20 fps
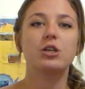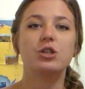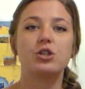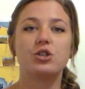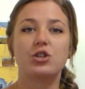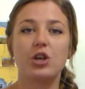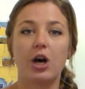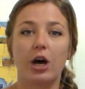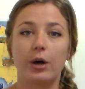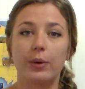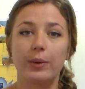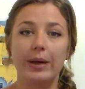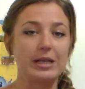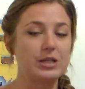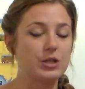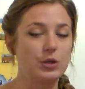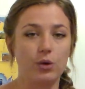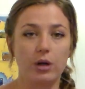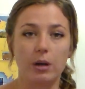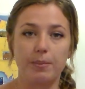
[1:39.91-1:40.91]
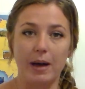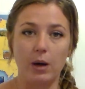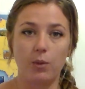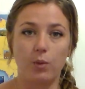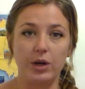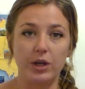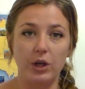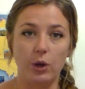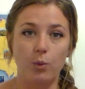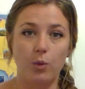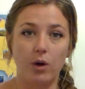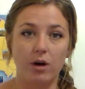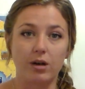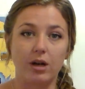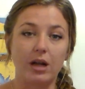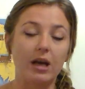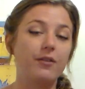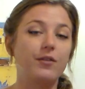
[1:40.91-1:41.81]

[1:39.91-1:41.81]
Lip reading: So it's all about what you want.